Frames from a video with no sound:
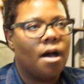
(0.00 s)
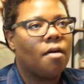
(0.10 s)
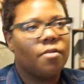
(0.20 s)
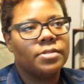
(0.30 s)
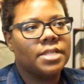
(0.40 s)

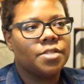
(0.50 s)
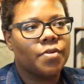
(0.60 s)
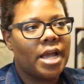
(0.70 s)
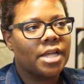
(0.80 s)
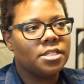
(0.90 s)
all those
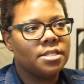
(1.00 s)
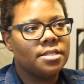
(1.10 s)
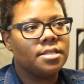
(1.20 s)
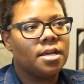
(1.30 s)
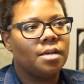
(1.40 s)

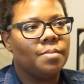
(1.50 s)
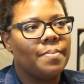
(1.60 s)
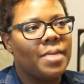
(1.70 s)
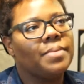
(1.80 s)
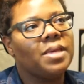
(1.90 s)
interactions um,
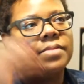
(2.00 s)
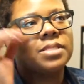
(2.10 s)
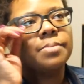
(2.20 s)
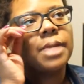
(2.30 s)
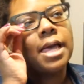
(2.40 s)
and maybe even
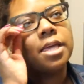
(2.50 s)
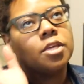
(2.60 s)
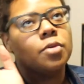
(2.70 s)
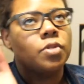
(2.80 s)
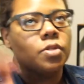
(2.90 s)
some like
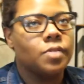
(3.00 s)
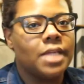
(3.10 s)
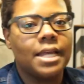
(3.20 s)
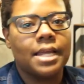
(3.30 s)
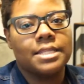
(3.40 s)
cute little
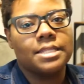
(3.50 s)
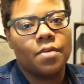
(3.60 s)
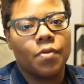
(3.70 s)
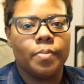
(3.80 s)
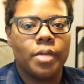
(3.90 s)
date night
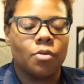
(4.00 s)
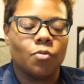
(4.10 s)
stuff with me and